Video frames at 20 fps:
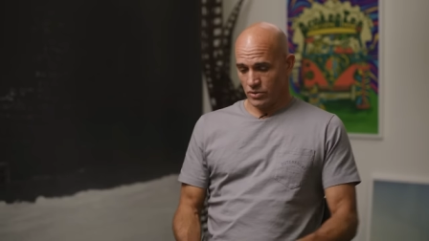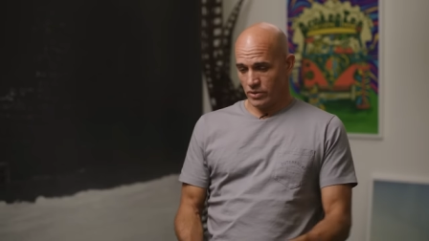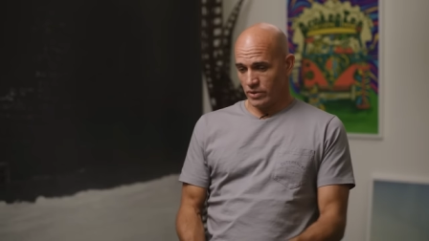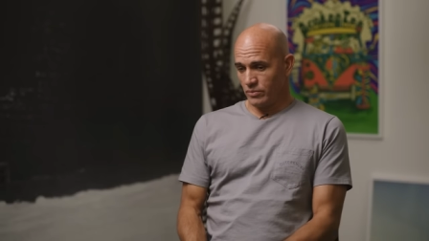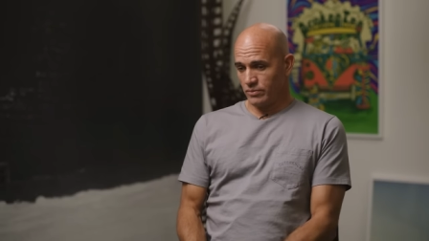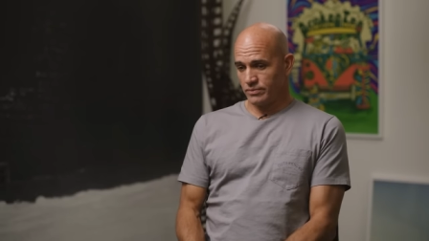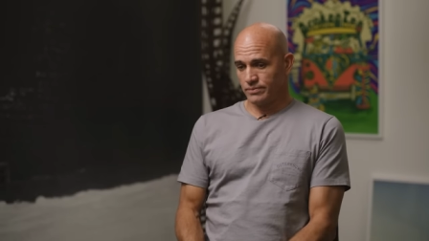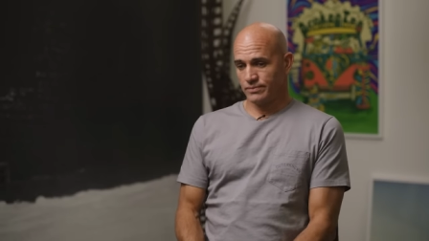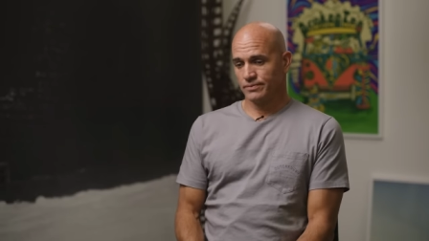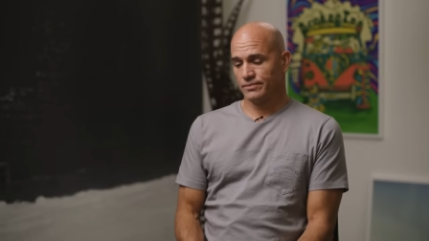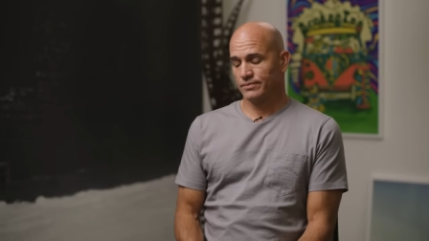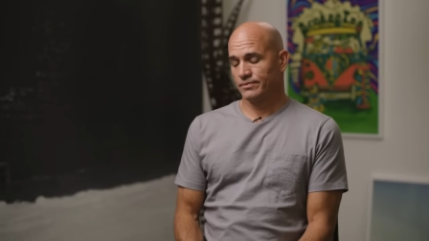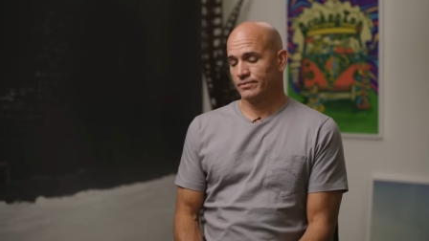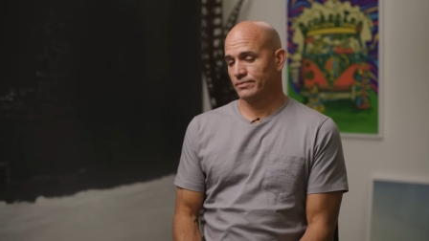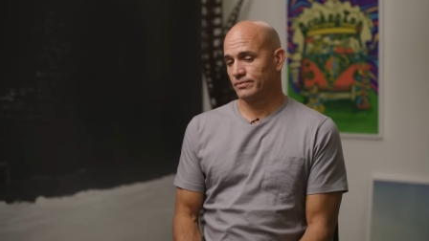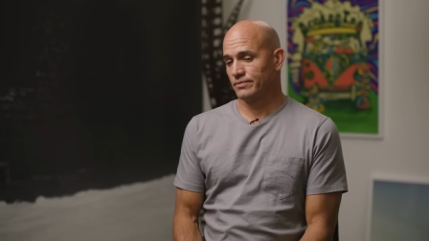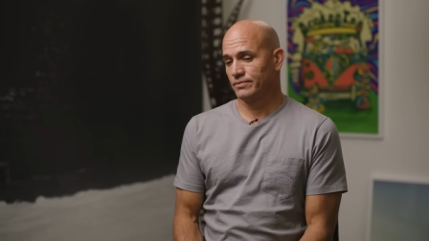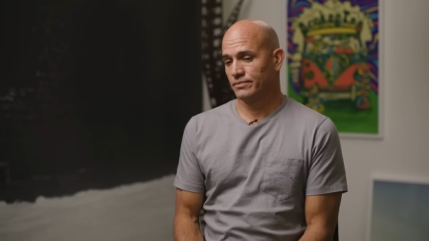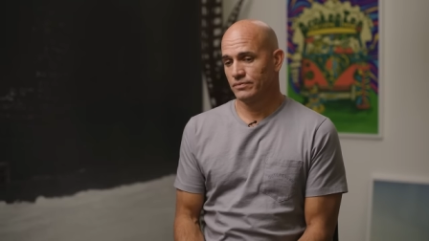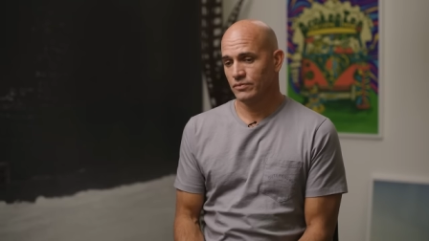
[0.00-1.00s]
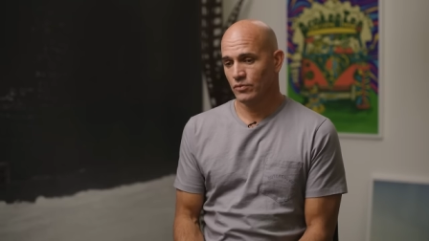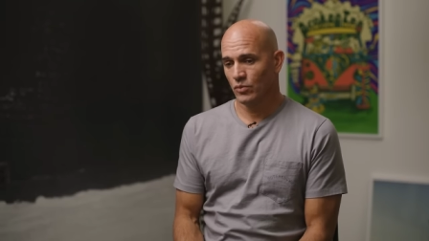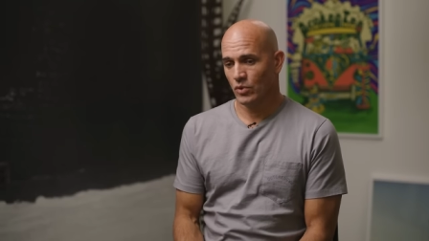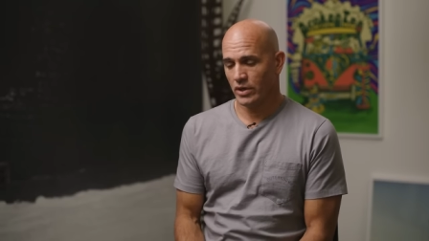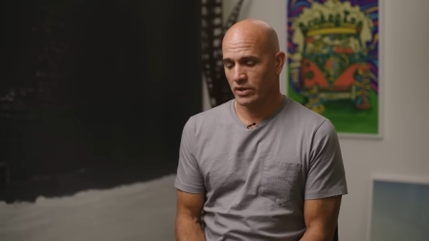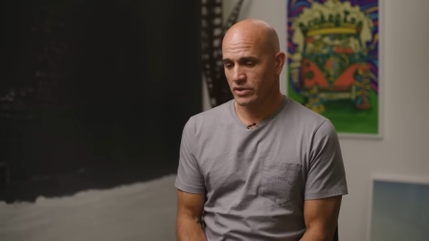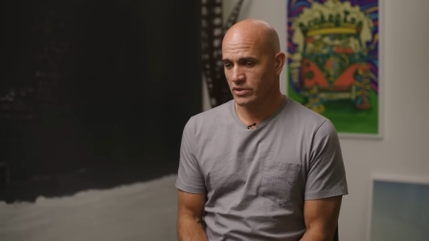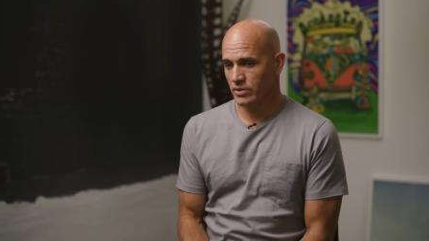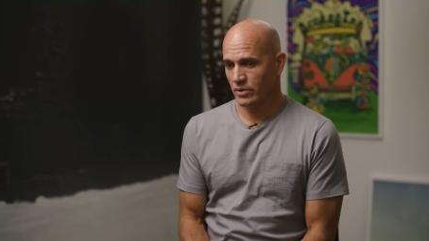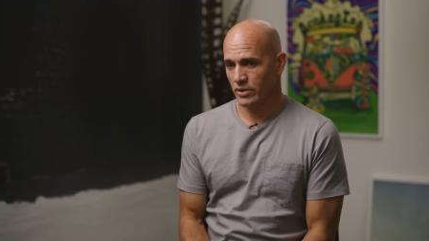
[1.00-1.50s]
only
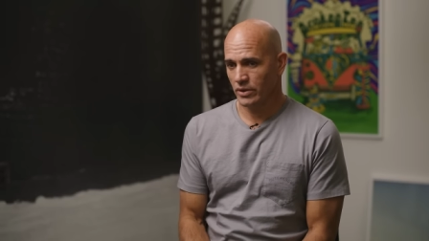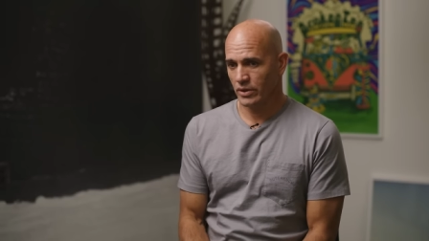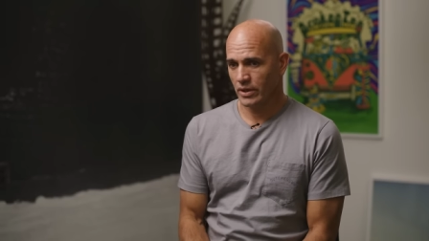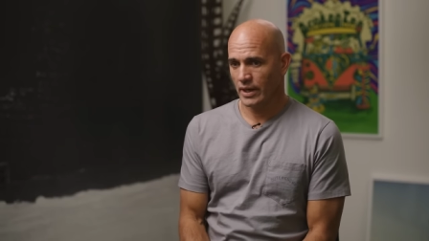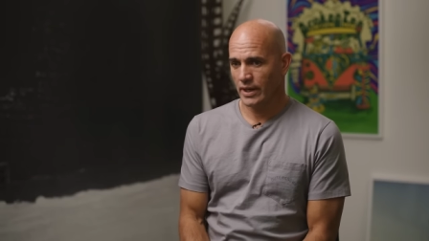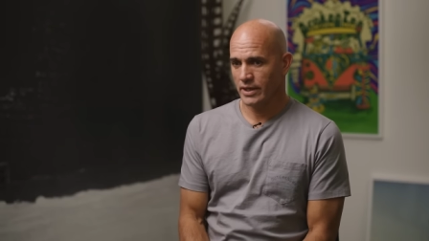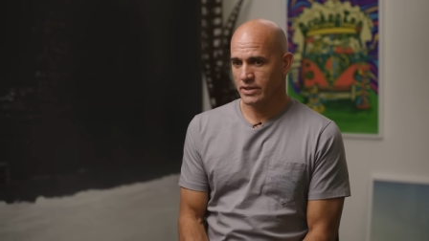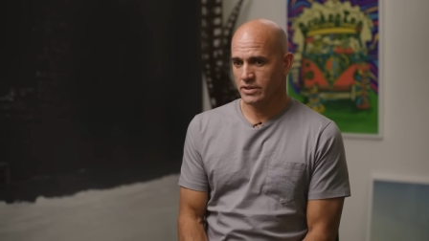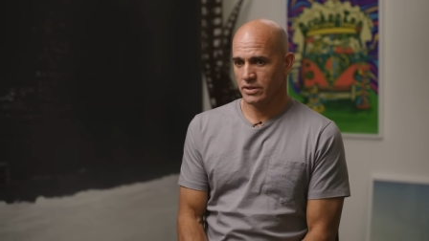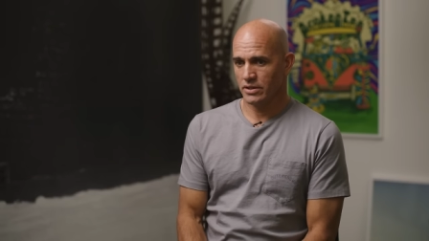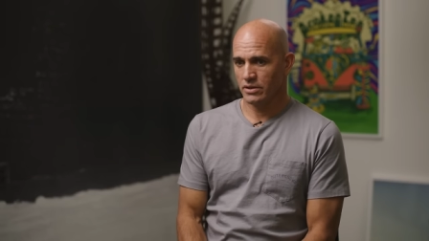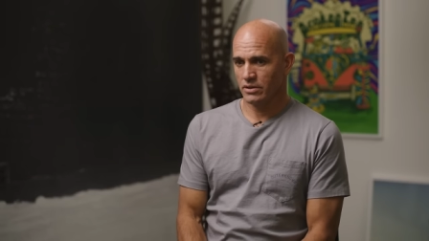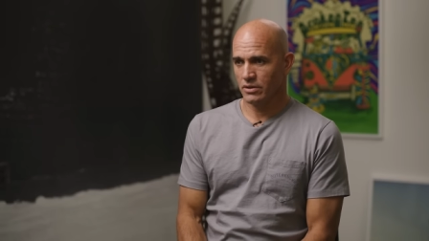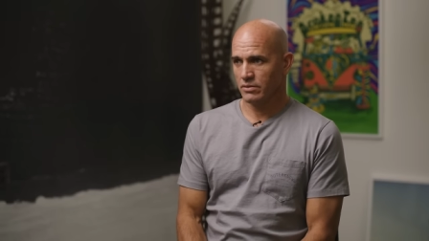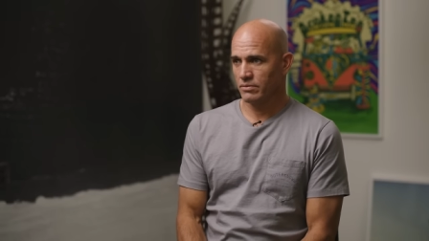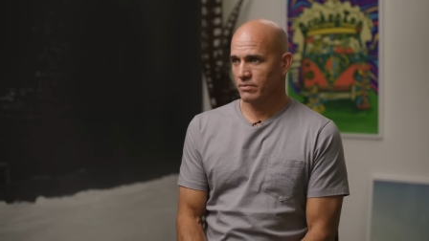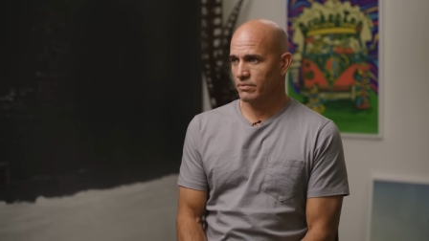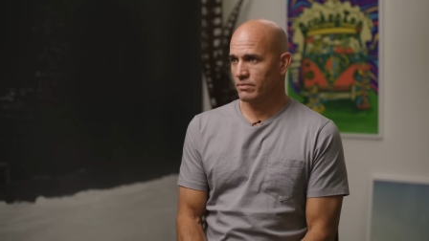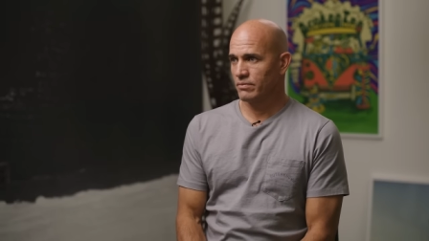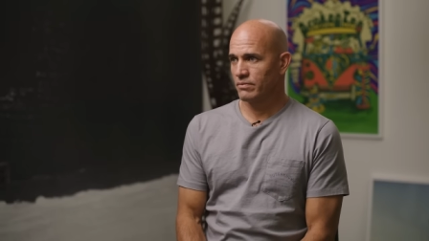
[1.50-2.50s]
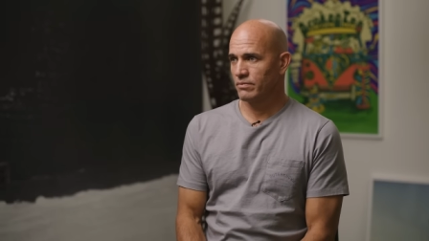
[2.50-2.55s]
one or two other guys that are